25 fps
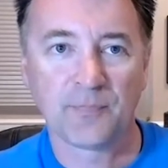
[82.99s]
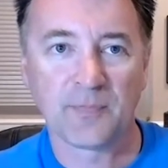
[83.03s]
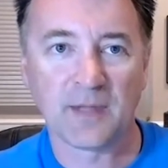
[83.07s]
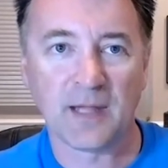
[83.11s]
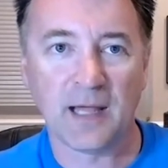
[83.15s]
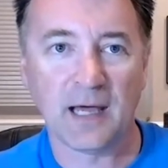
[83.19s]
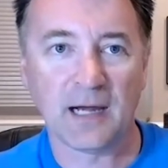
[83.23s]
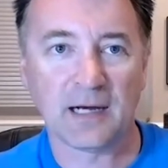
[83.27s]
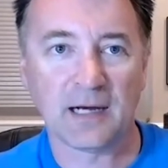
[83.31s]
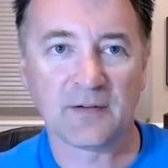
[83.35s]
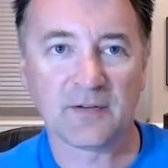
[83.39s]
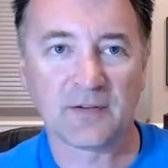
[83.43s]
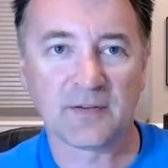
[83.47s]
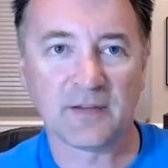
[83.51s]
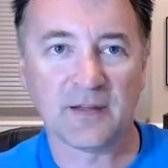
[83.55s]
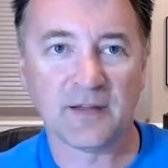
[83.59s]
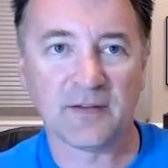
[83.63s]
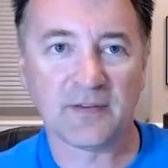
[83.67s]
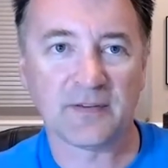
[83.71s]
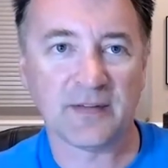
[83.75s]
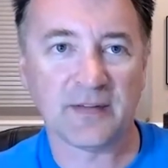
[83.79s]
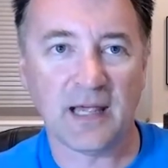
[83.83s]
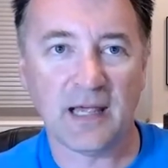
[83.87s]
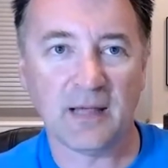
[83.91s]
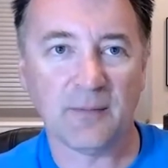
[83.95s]
That is the
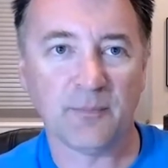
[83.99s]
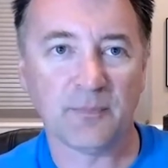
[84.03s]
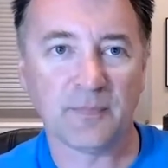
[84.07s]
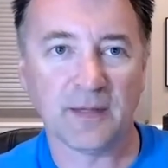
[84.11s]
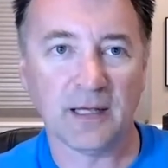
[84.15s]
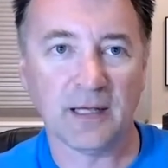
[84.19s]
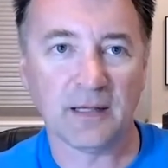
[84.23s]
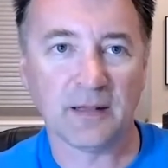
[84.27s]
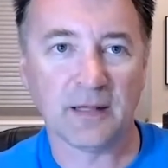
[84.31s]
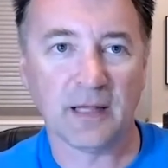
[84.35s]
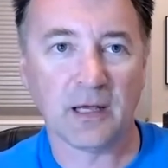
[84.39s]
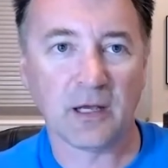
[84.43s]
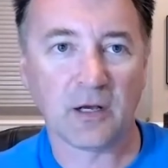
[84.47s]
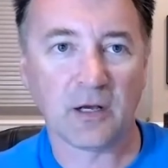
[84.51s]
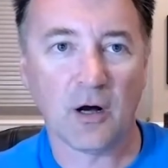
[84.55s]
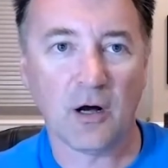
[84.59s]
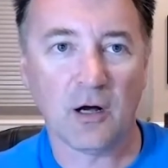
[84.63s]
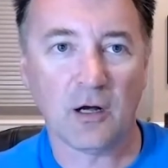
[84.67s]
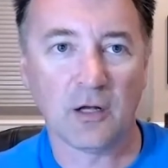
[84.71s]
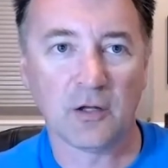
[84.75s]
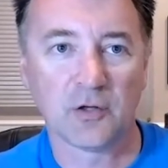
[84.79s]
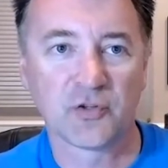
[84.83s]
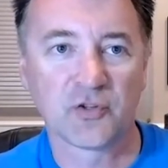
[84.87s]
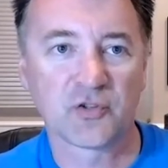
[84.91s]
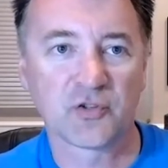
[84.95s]
same thing they
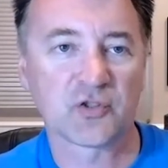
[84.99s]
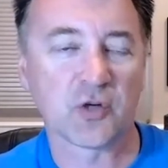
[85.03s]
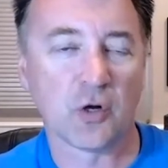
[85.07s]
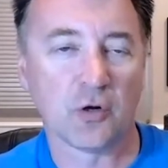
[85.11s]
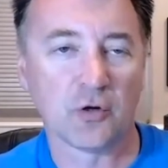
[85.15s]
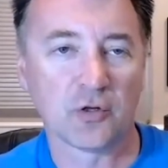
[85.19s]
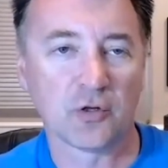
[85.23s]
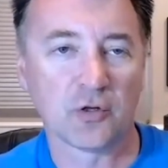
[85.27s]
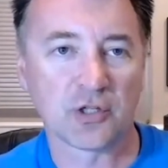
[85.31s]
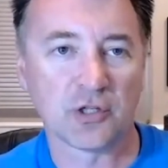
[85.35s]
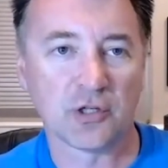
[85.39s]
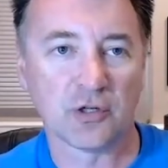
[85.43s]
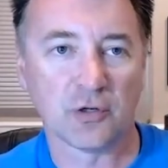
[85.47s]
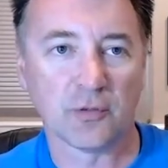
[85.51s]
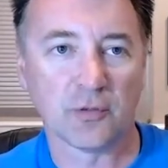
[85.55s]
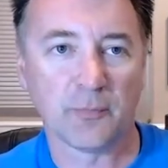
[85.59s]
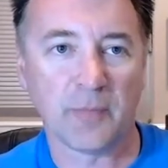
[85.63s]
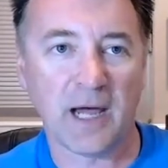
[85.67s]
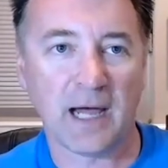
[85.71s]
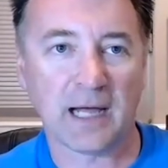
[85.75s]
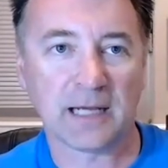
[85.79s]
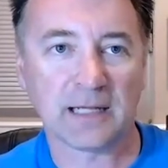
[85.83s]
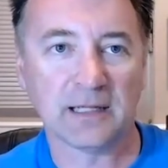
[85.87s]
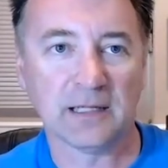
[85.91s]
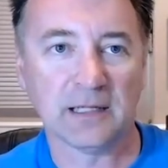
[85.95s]
called Sojourner
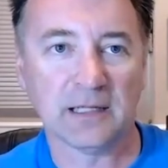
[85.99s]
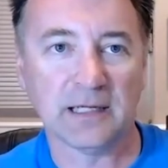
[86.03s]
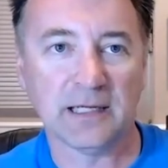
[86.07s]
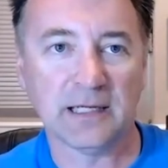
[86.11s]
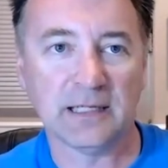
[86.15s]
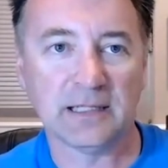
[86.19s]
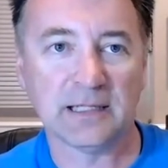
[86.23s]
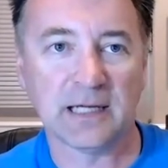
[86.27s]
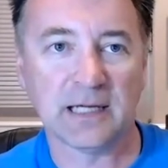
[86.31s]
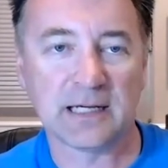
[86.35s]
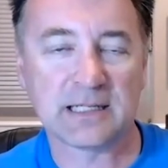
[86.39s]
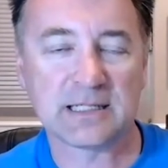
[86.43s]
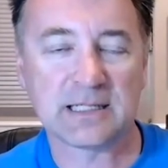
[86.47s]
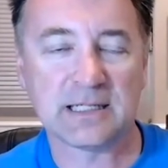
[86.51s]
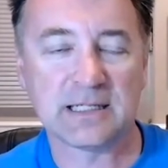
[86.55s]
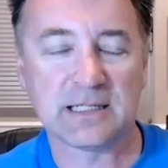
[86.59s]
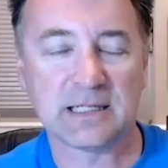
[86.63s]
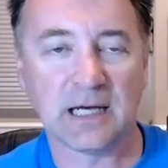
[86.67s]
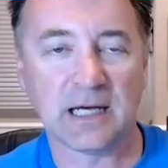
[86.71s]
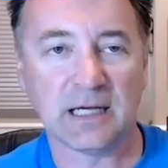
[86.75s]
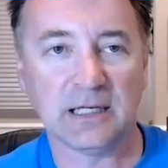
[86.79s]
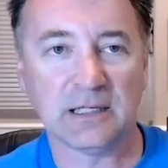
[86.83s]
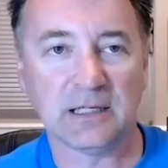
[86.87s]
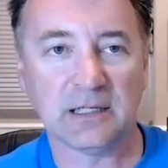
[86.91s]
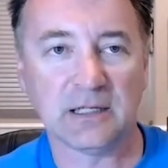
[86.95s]
back in the late
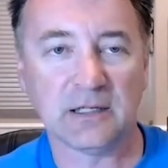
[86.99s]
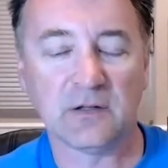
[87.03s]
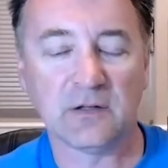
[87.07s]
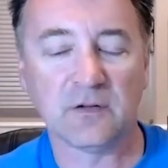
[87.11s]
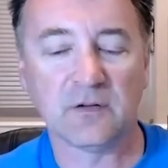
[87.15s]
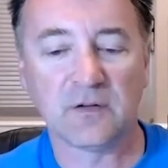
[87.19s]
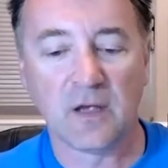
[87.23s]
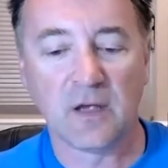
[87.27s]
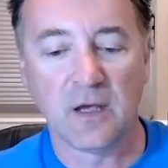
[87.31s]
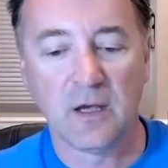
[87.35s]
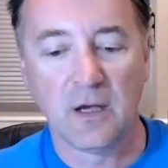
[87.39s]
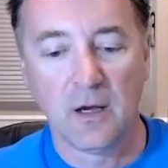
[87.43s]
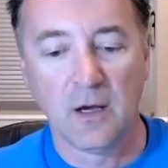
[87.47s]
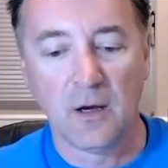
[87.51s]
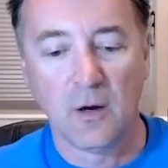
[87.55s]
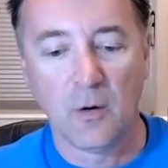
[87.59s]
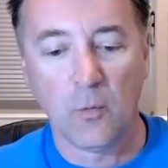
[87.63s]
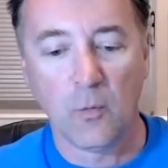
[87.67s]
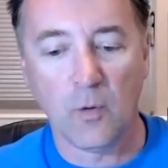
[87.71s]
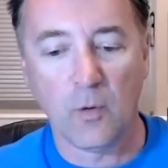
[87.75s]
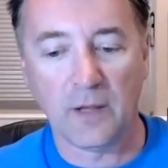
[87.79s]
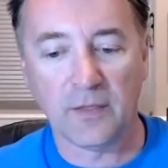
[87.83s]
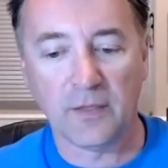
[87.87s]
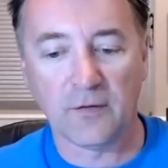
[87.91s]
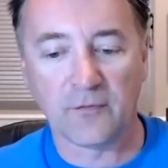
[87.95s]
1990s
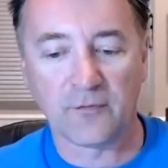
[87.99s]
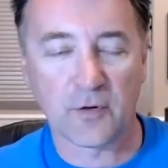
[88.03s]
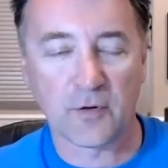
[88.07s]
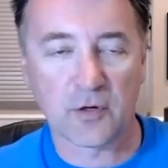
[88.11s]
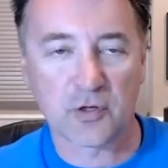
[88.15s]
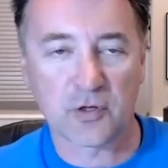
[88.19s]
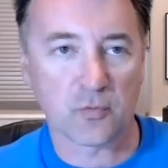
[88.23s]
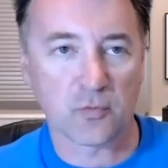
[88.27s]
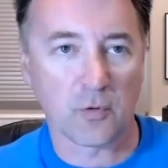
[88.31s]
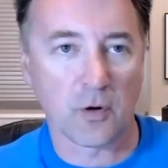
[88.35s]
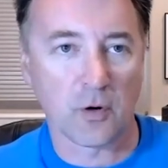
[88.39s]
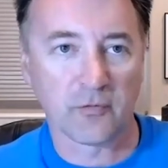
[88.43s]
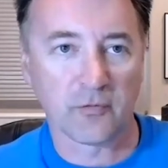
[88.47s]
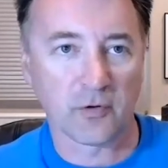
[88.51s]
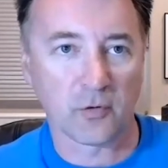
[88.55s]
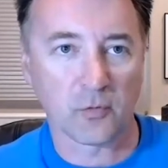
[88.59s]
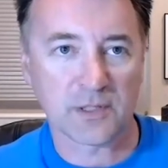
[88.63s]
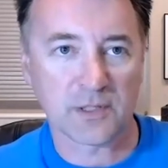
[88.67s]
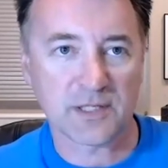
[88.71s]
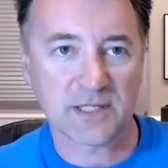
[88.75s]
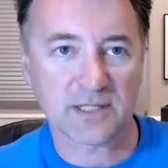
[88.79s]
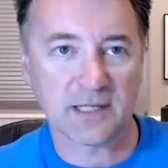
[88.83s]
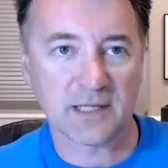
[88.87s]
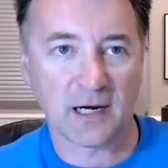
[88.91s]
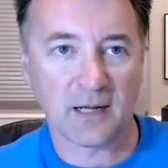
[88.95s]
when the first rover
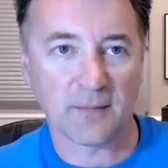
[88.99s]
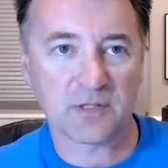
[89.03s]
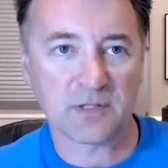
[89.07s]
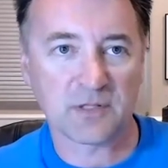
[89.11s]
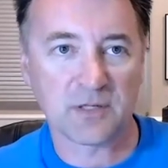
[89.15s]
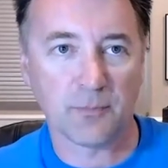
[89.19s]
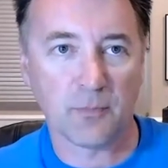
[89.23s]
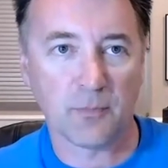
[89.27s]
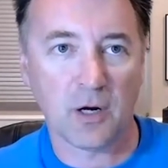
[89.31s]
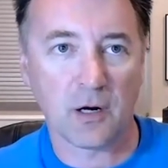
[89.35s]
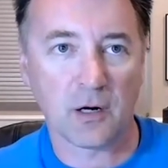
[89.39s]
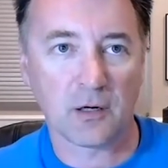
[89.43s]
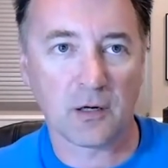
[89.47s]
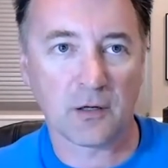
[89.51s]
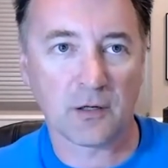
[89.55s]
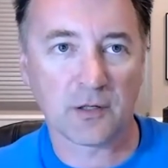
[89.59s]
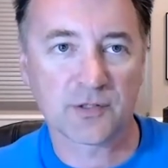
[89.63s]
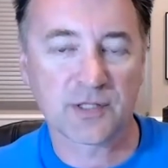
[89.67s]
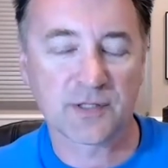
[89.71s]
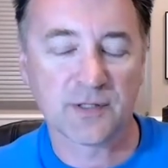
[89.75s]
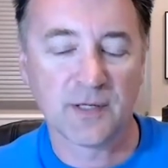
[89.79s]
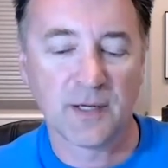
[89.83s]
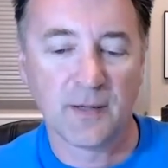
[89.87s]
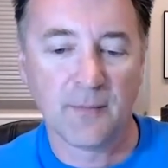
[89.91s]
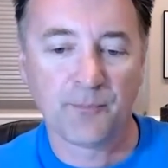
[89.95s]
was sent up to
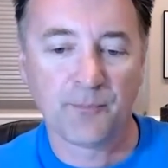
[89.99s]
Mars.